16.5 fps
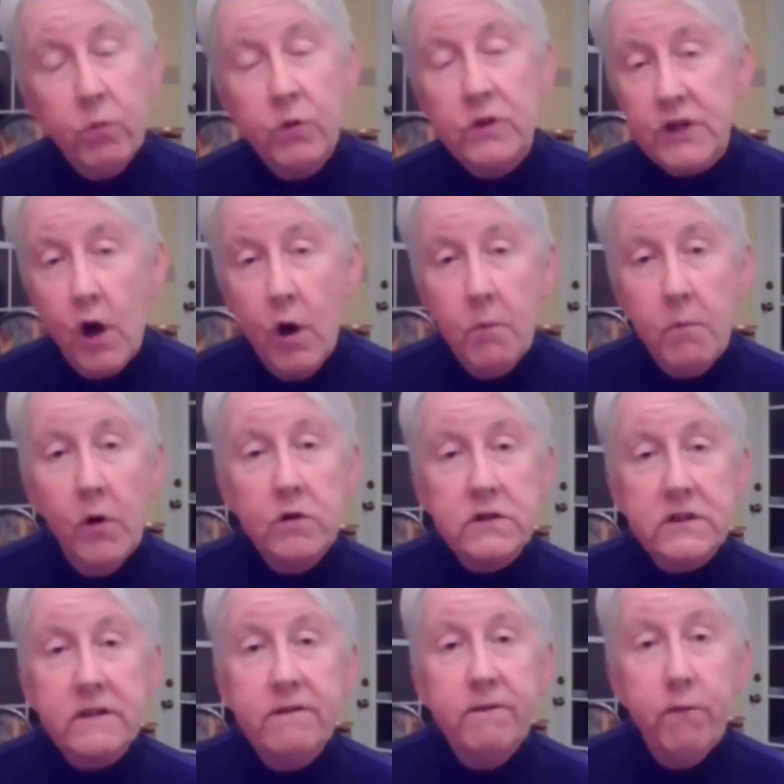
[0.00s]
it was
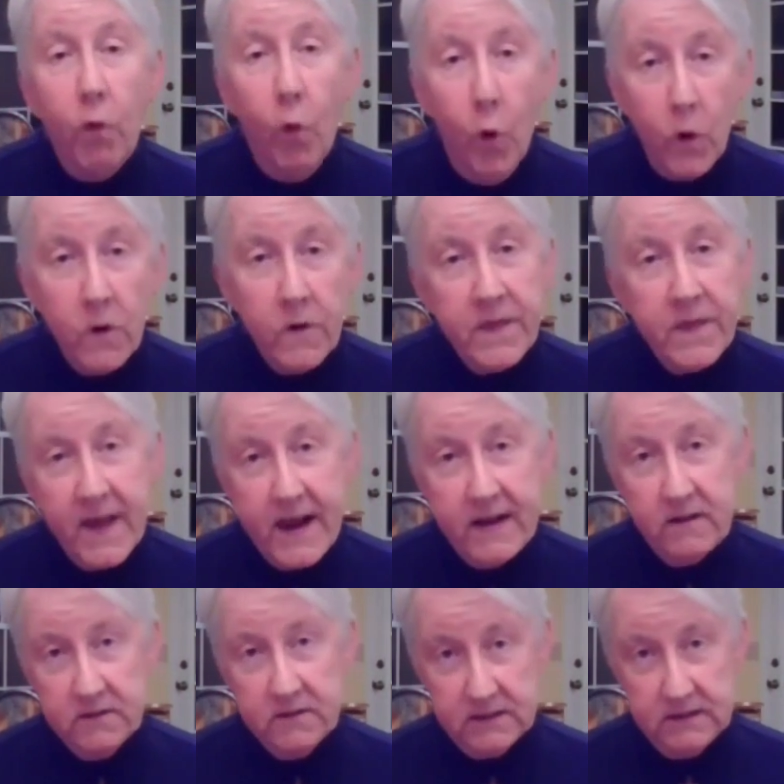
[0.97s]
almost
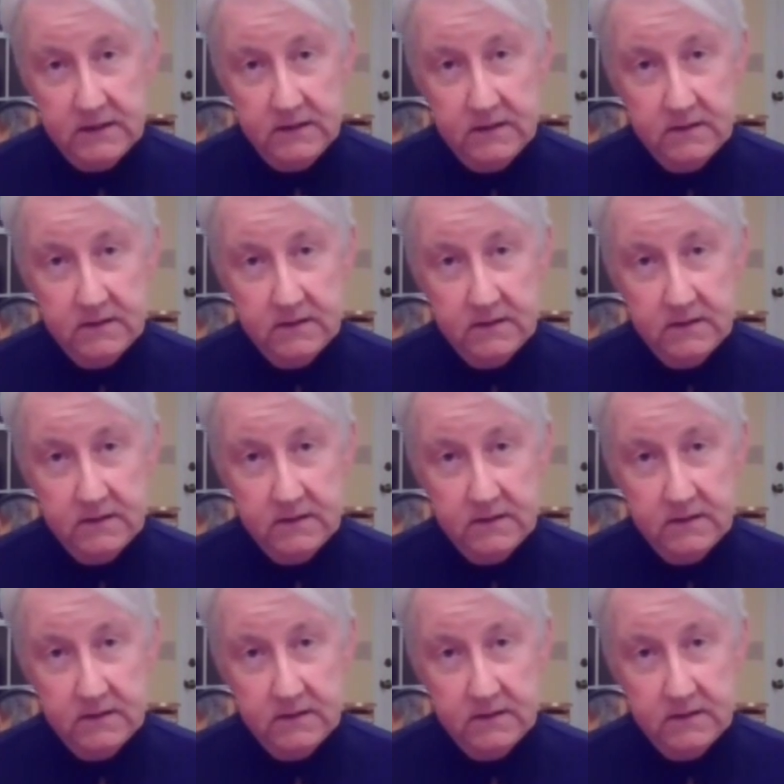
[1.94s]
4,000.